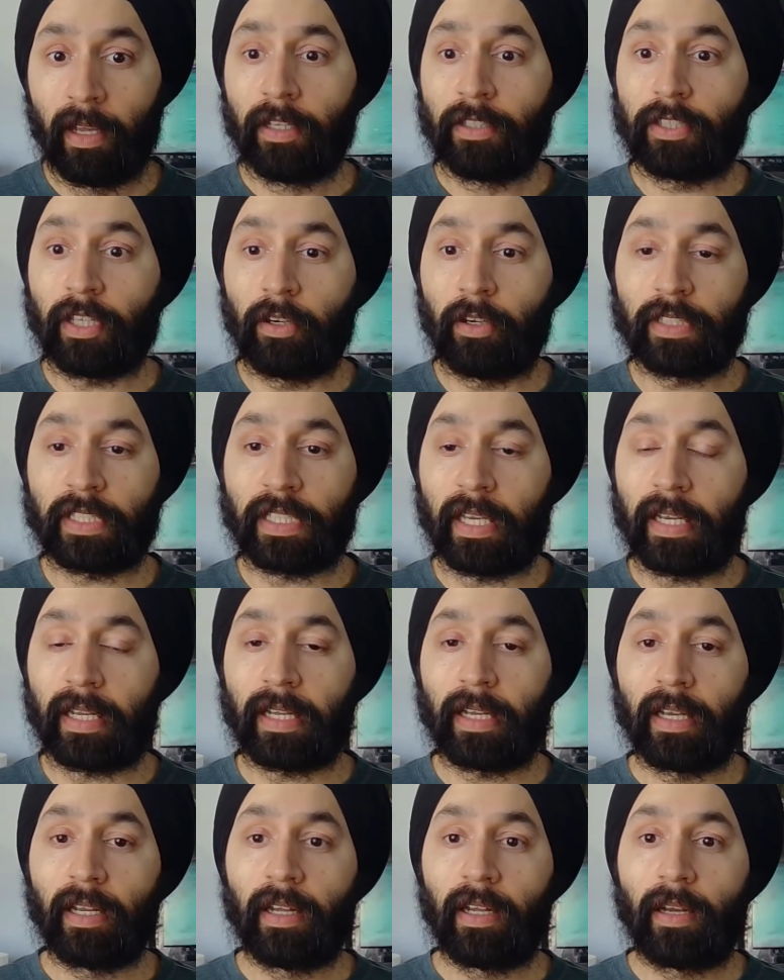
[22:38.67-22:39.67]
So it's
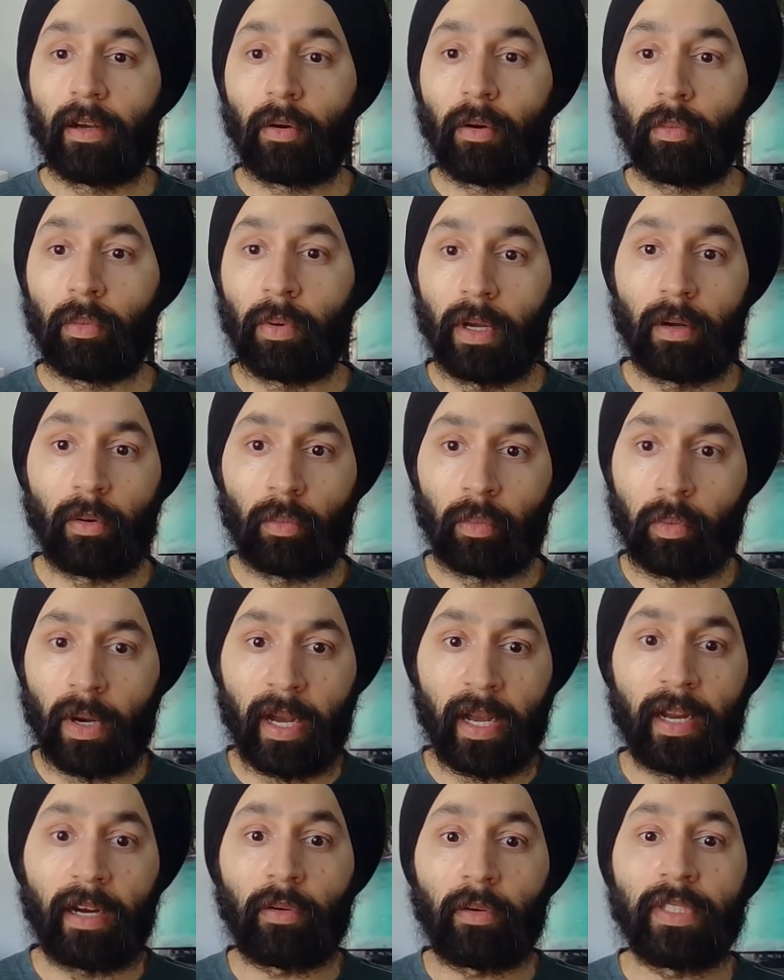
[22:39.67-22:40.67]
like,
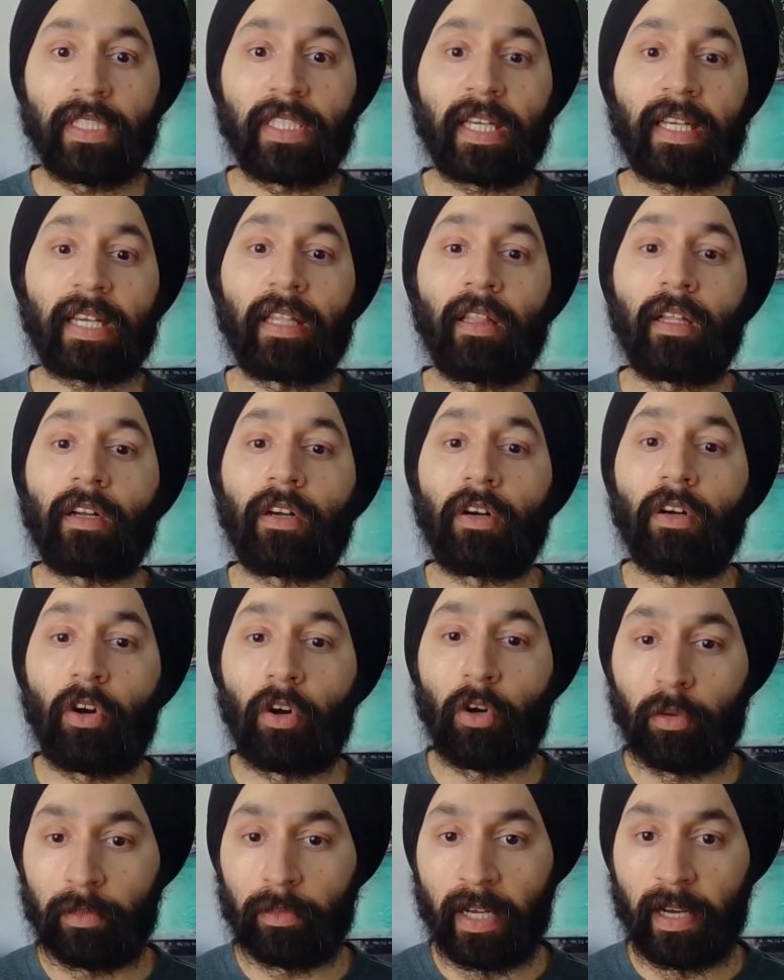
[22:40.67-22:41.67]
why are we taking langar
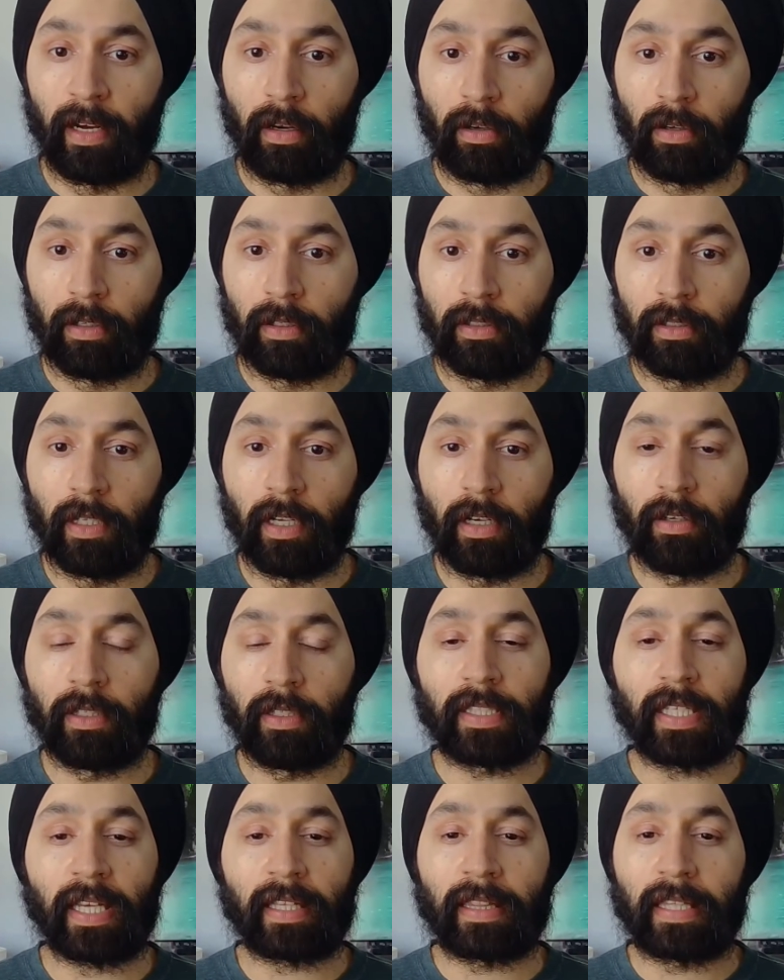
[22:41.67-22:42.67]
home now?
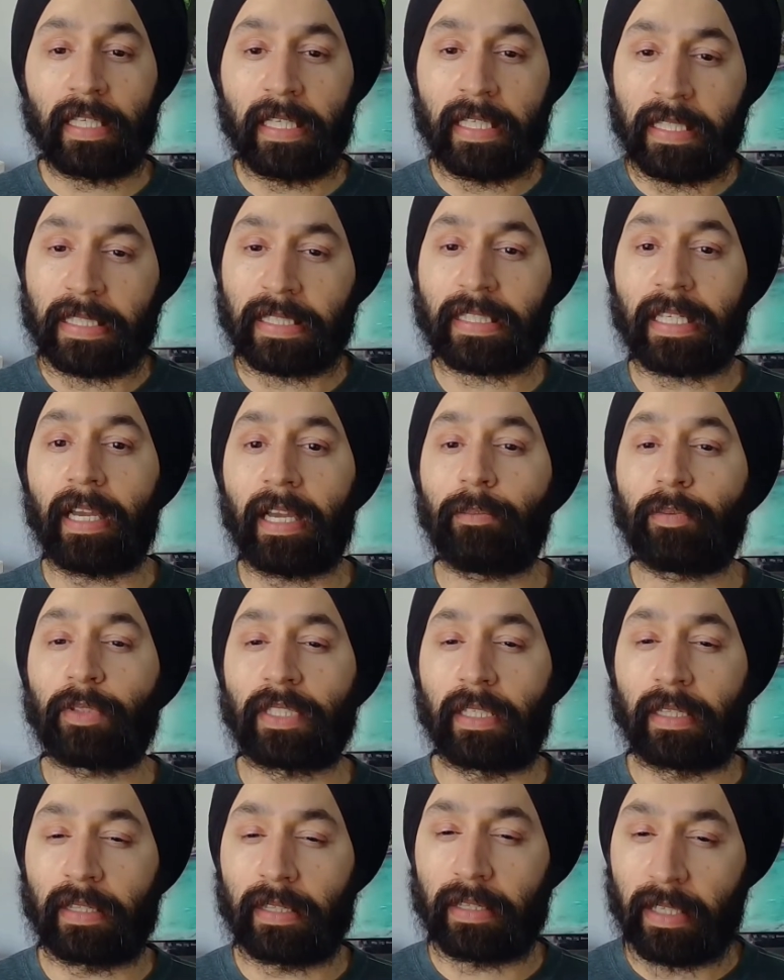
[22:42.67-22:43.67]
It's like these
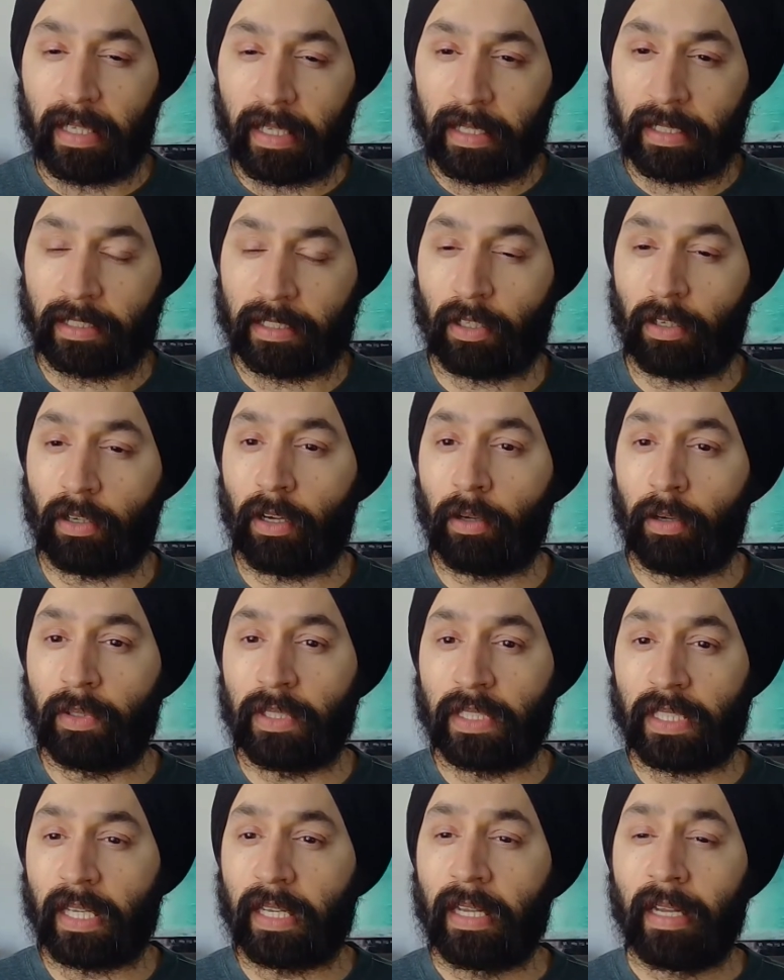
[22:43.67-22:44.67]
types of things are
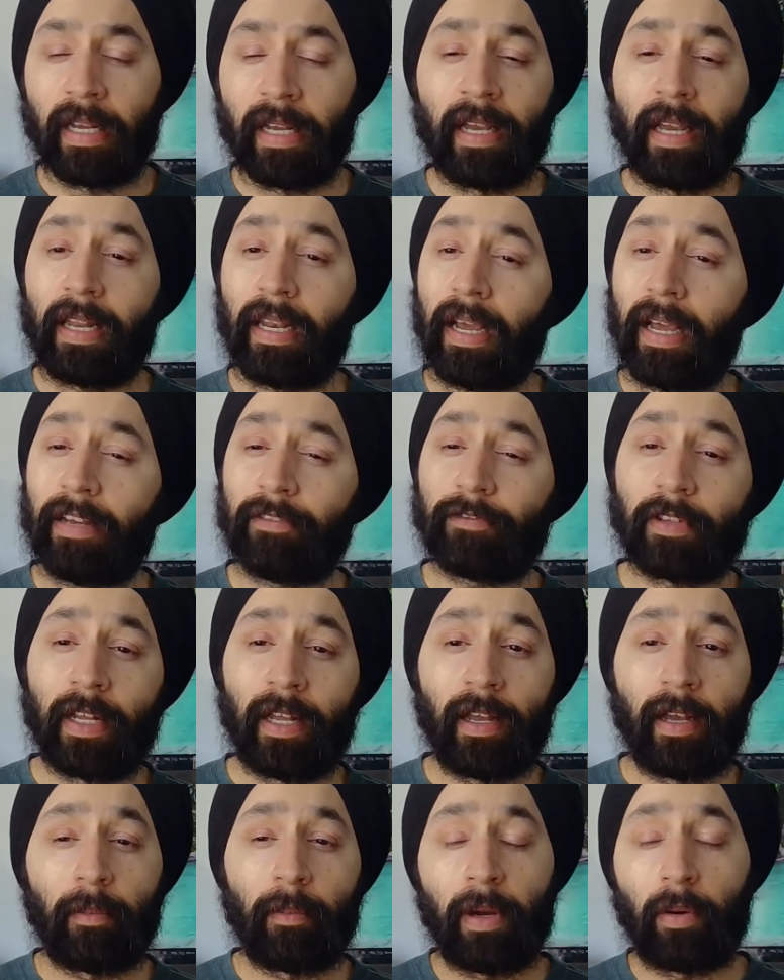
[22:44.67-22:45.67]
always like, and
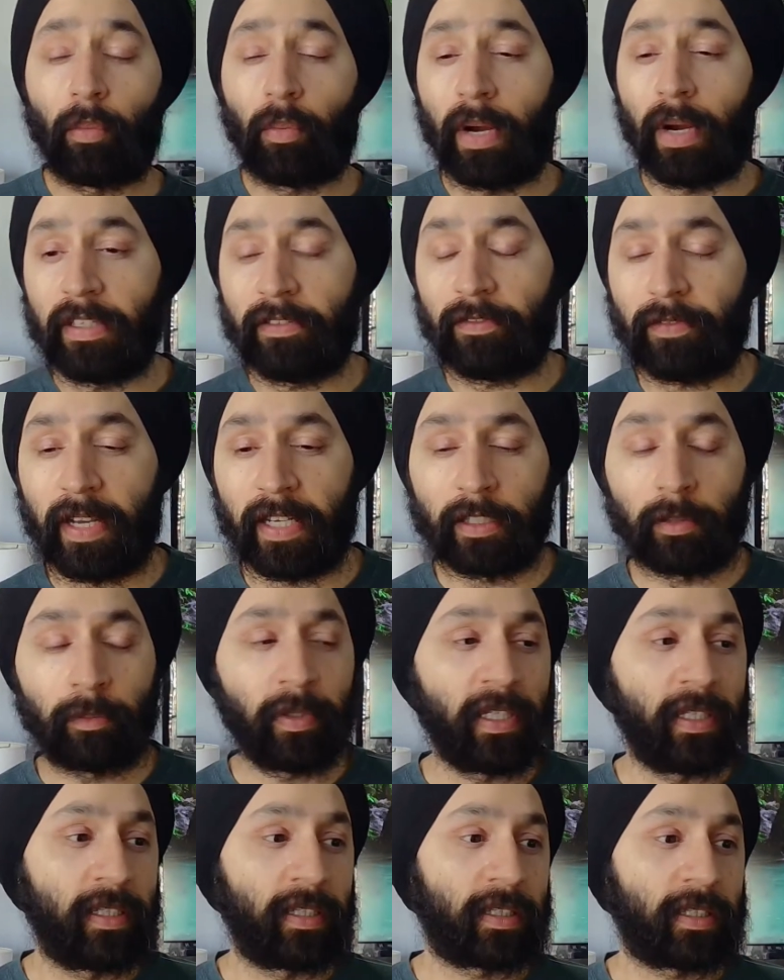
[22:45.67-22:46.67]
my wife has
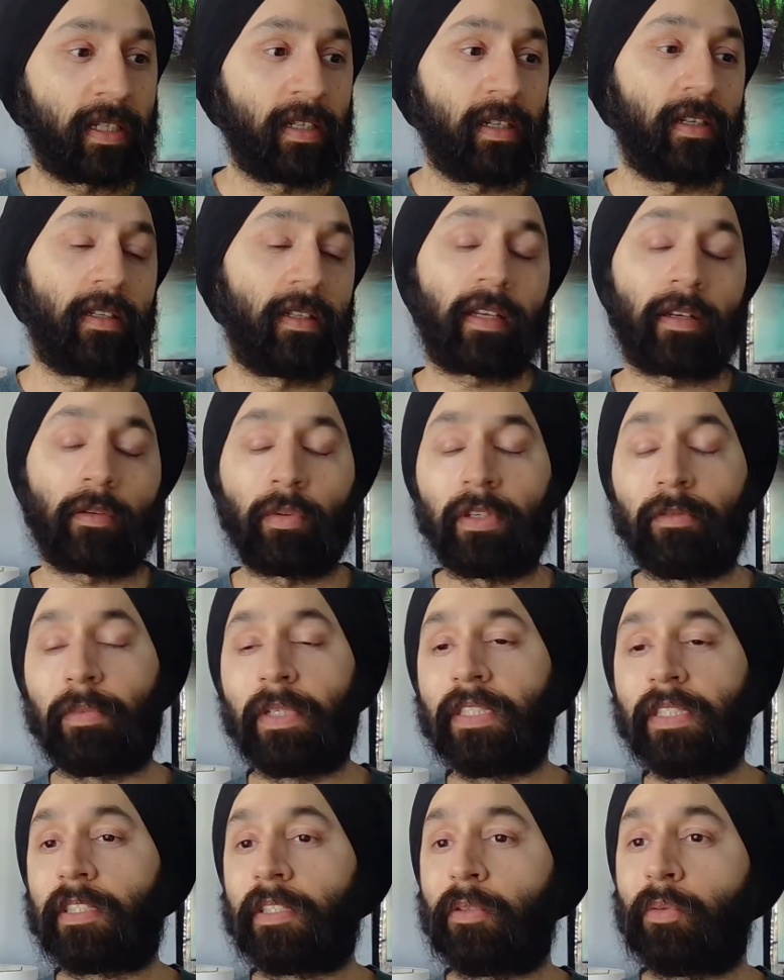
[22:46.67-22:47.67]
been to, like, we've
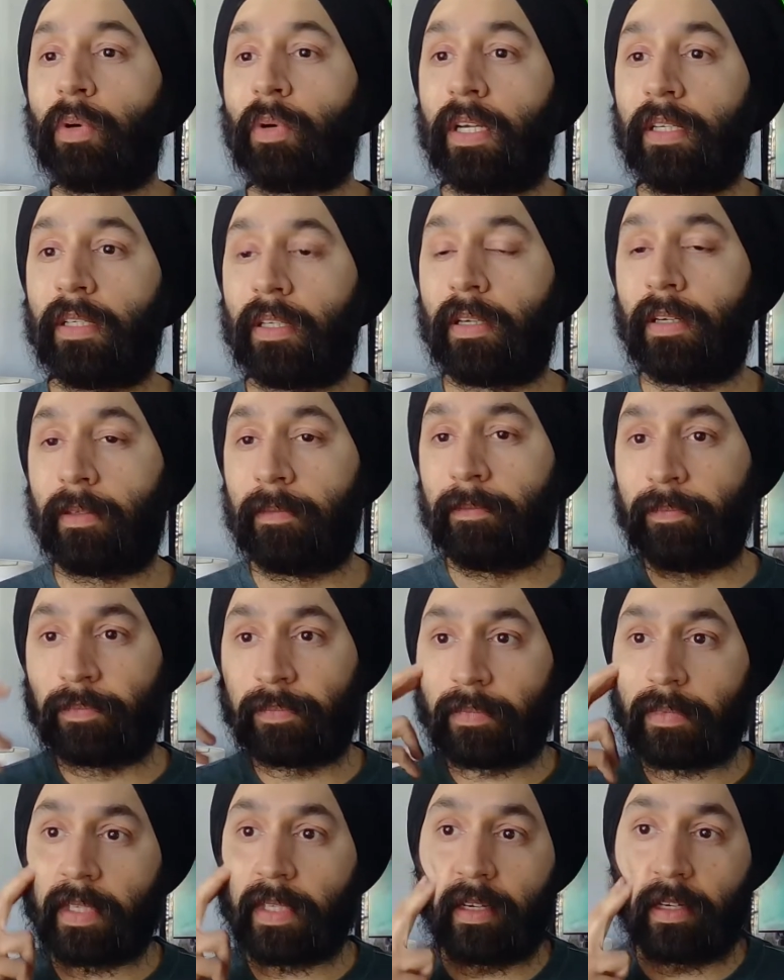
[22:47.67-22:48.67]
been to one
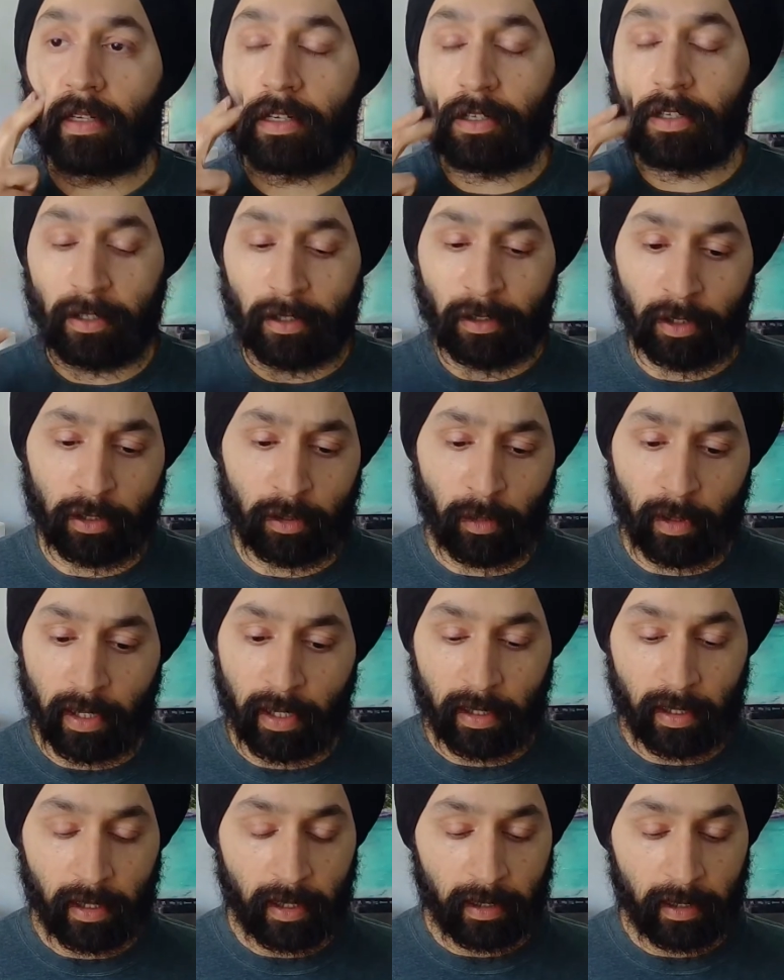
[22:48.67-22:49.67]

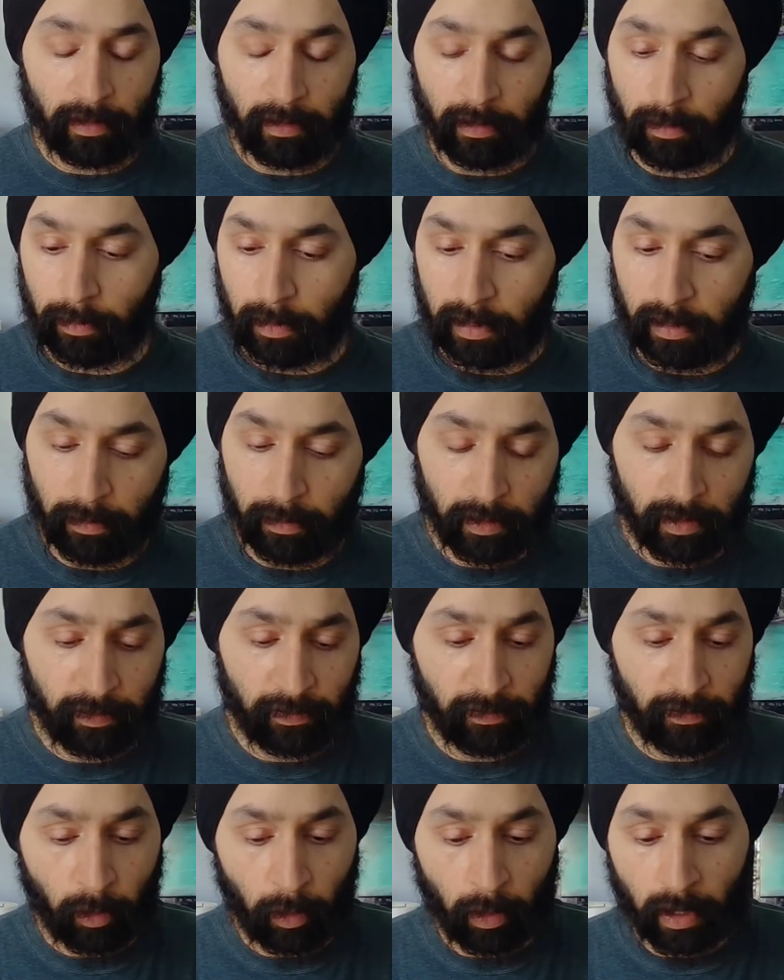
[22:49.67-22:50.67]
Gurdwara. I don't know what it was
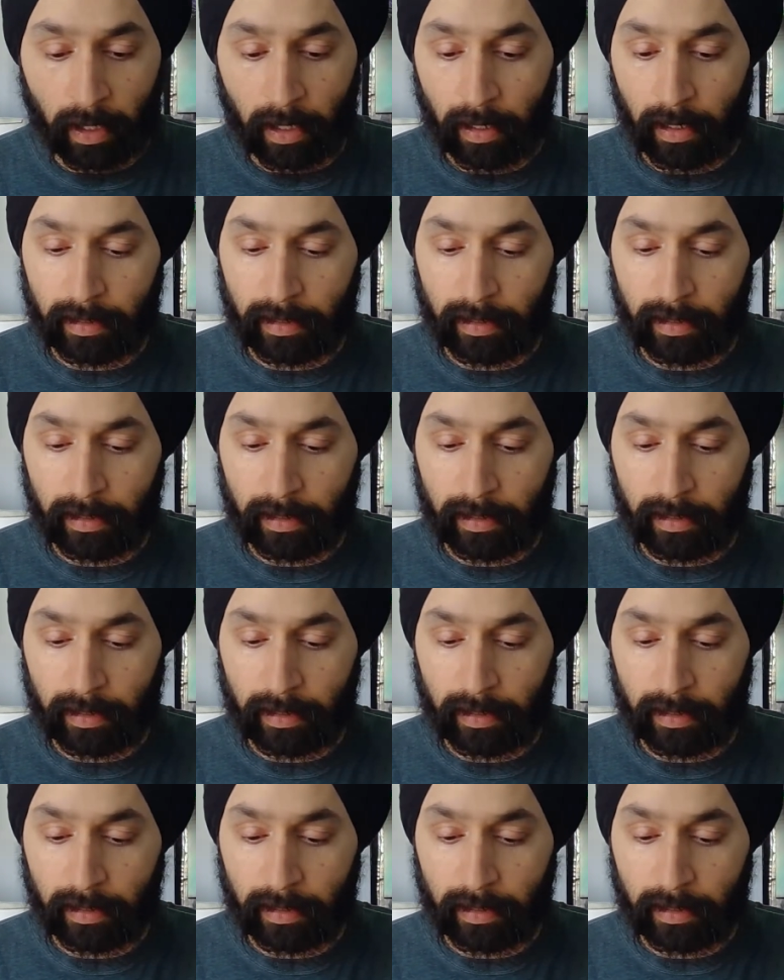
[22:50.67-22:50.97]
for.